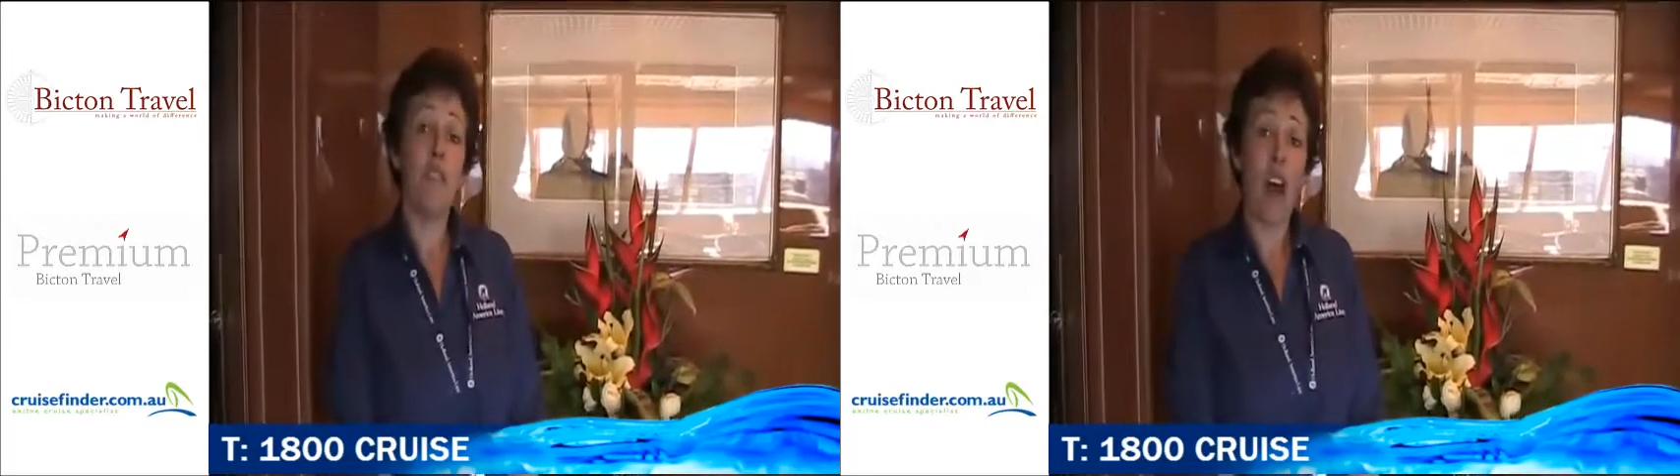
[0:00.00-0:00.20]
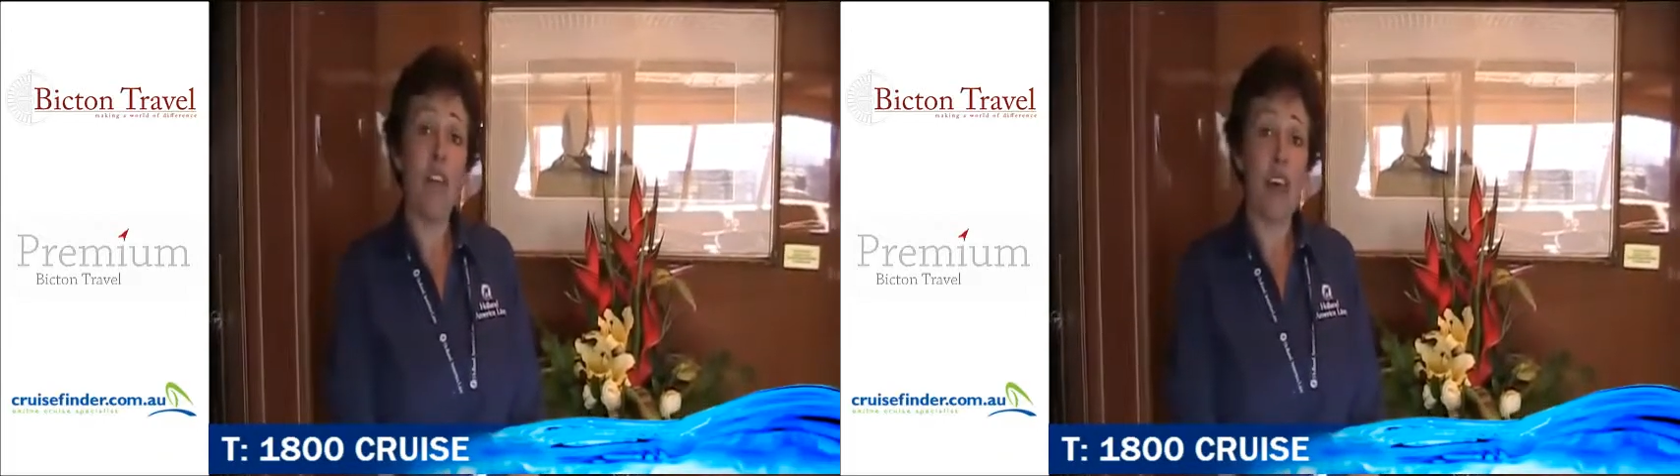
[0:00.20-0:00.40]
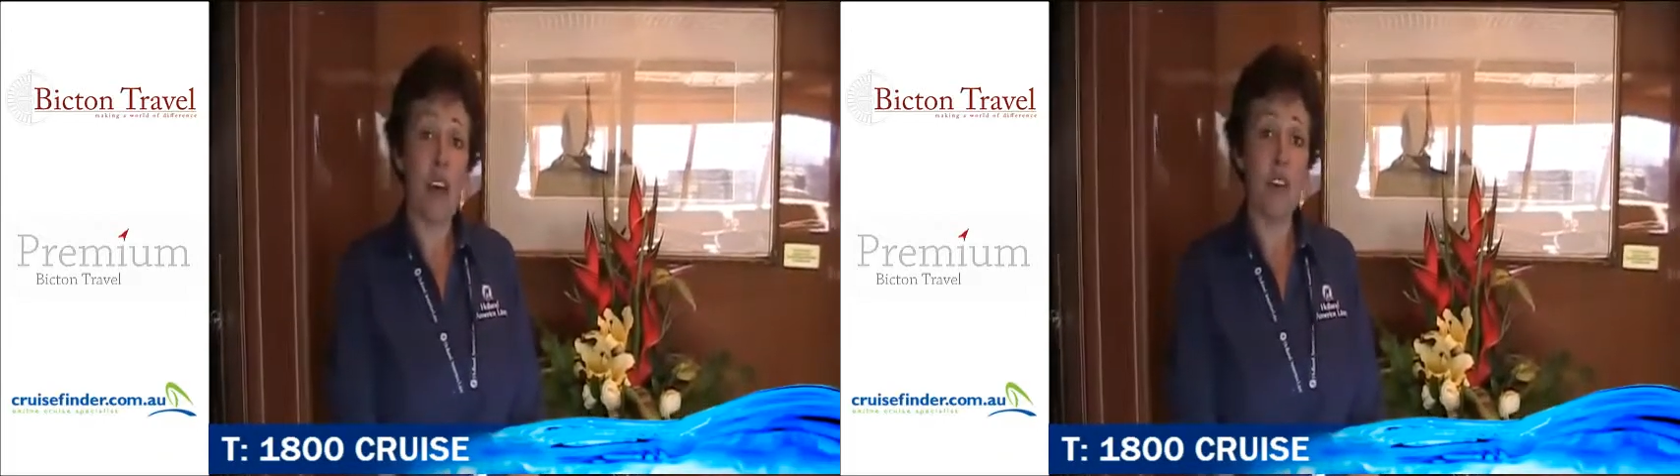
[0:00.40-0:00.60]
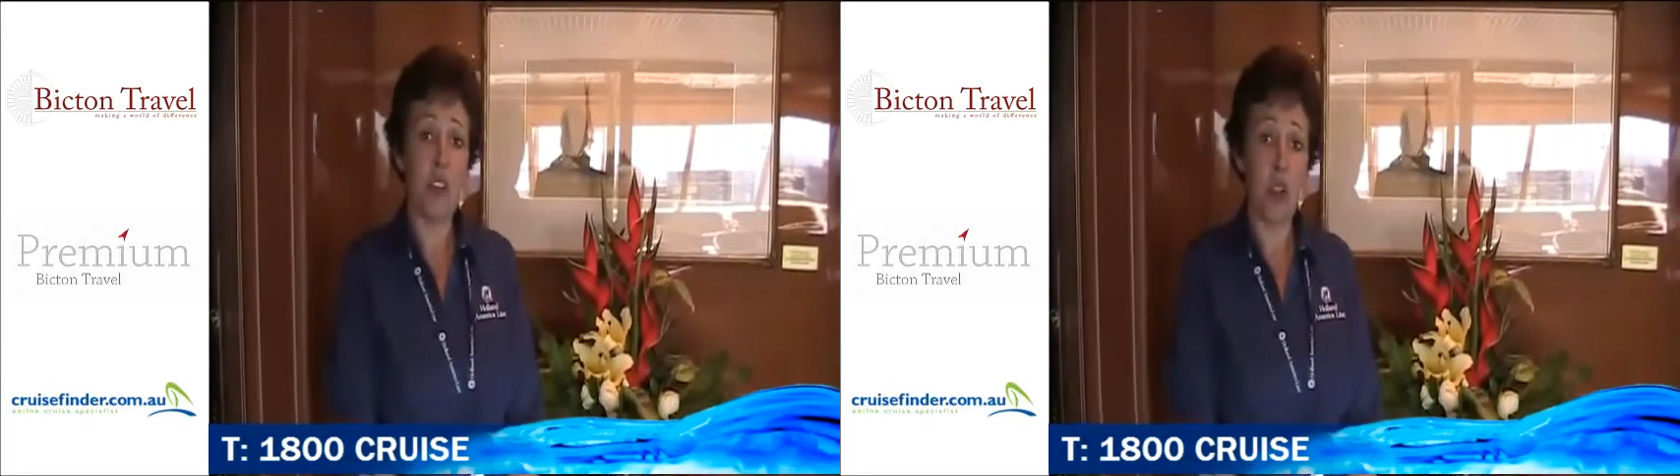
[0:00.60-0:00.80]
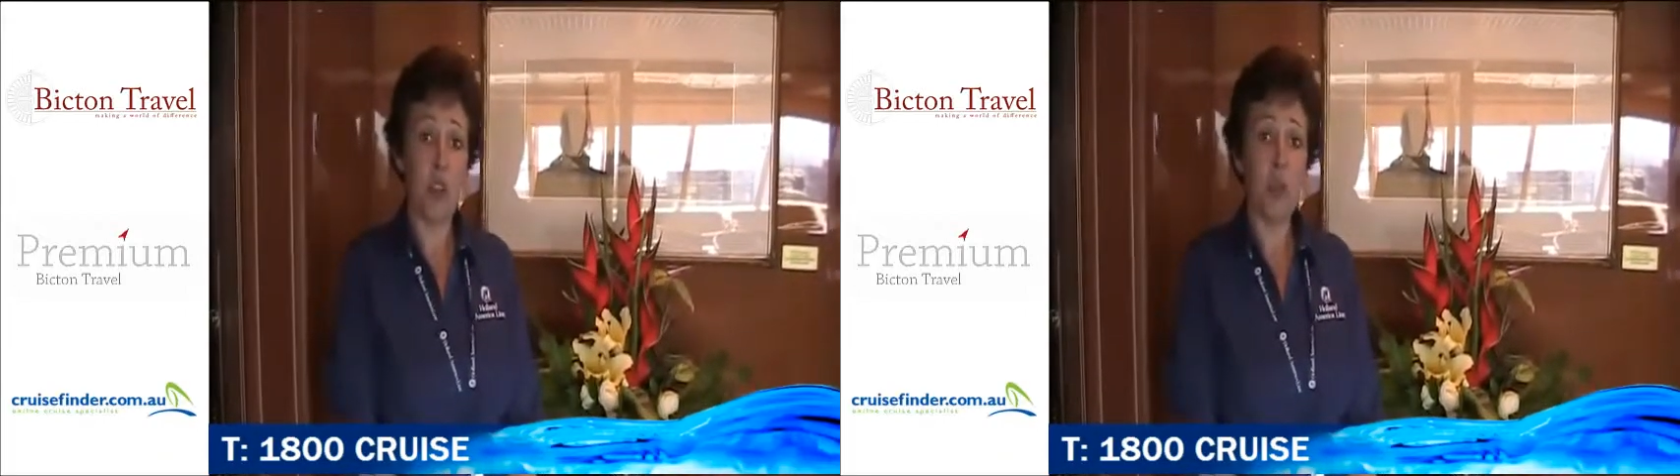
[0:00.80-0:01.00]

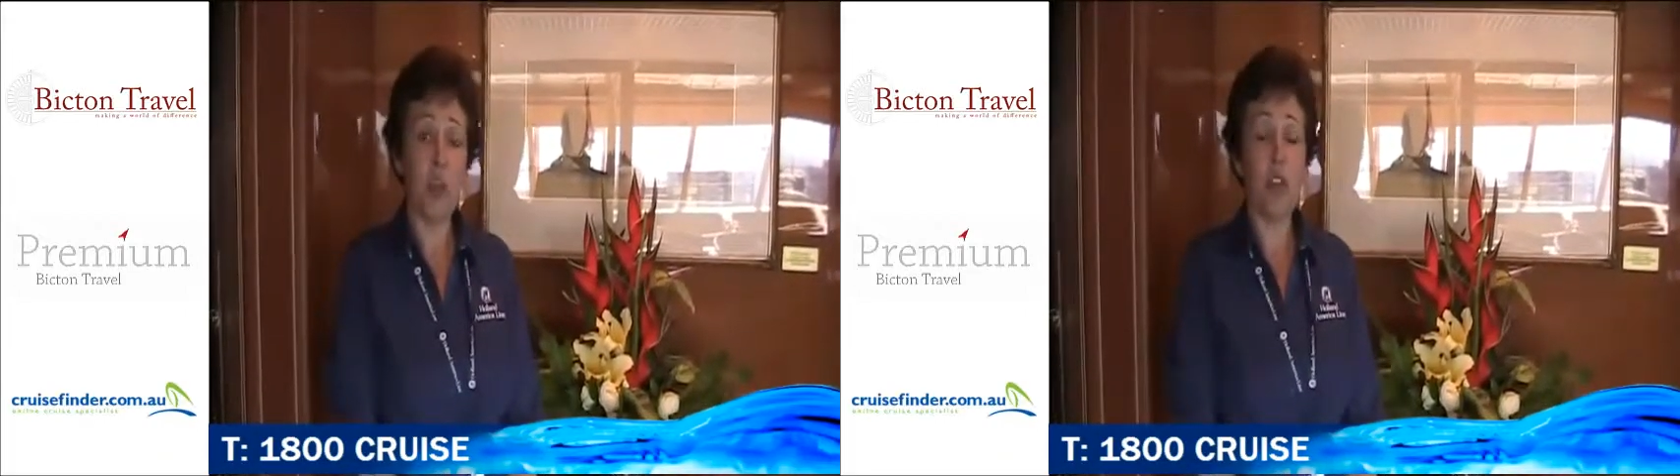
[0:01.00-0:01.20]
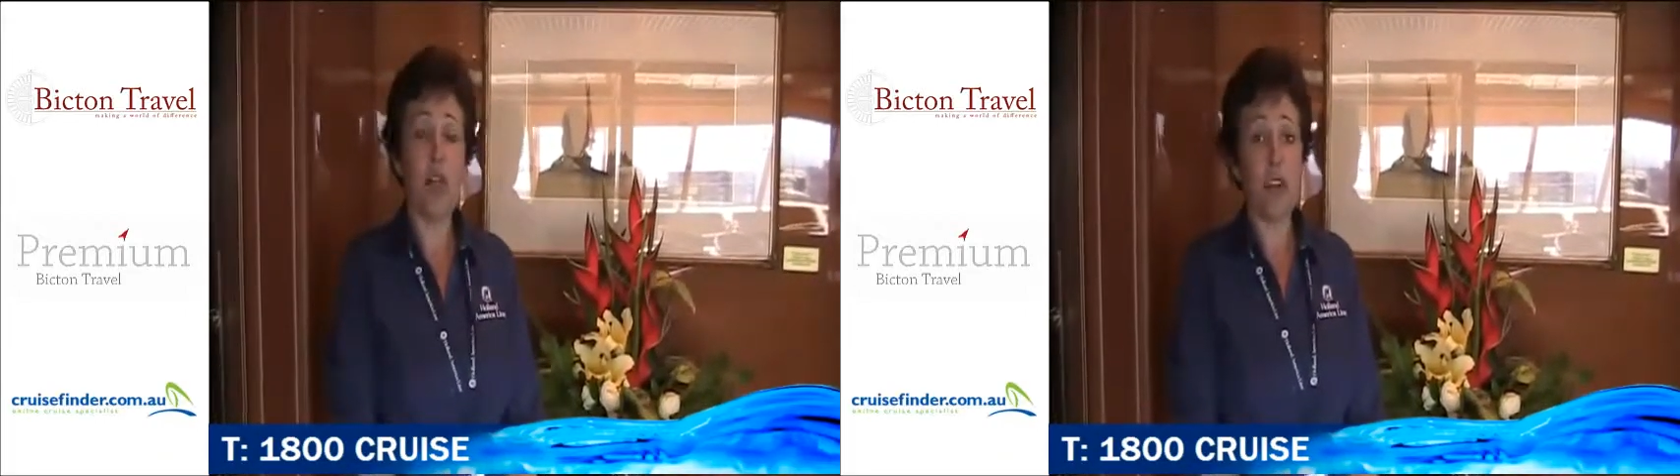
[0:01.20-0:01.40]
$5,000 worth of